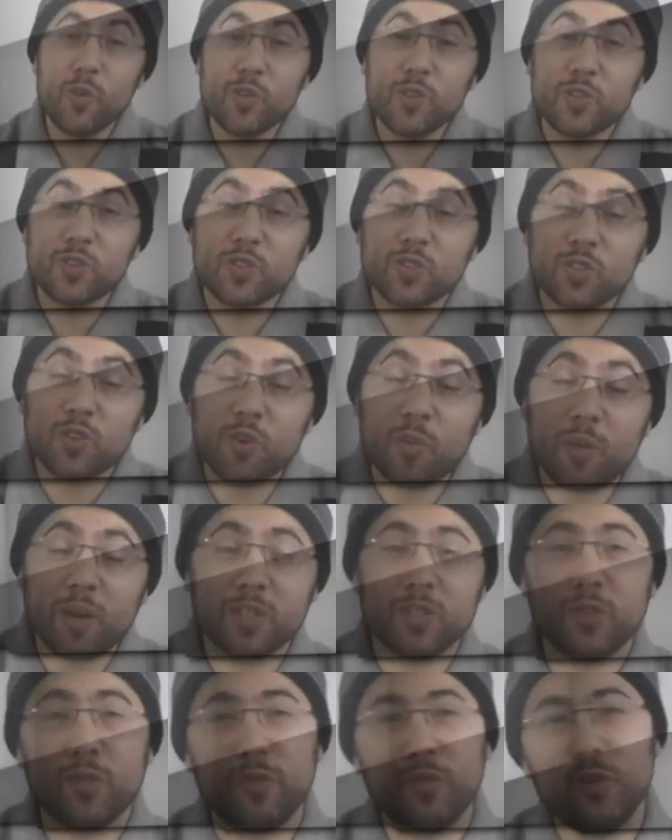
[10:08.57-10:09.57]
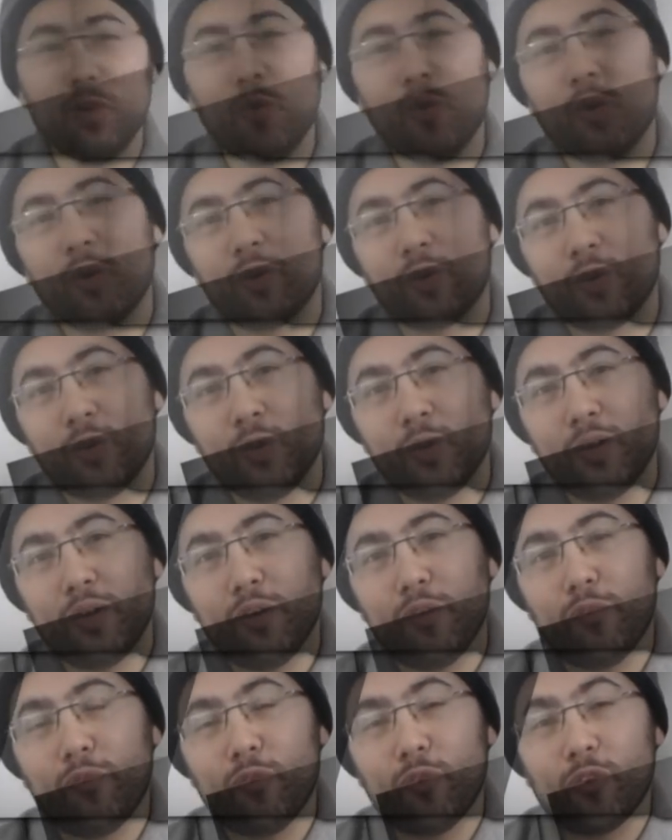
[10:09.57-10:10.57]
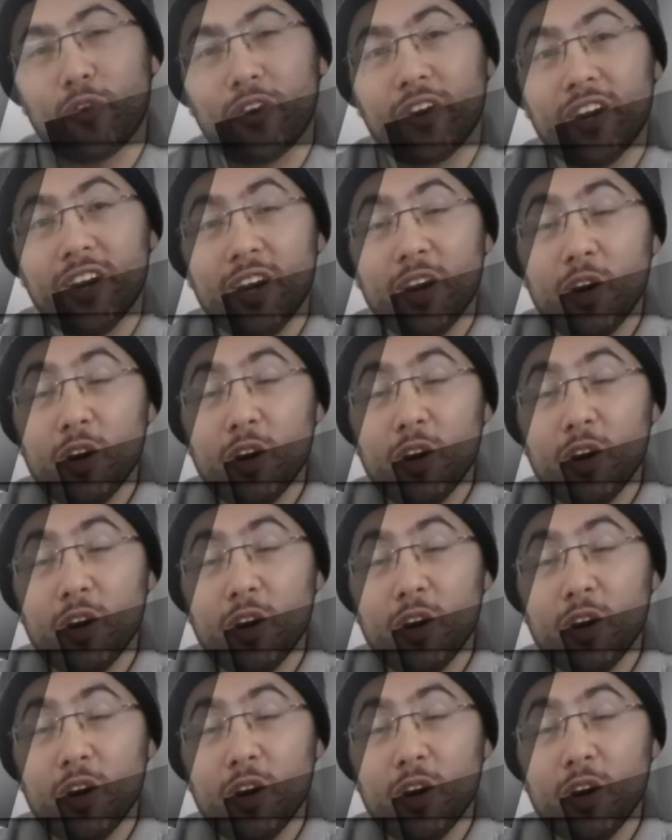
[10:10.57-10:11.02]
so much of you were looking for.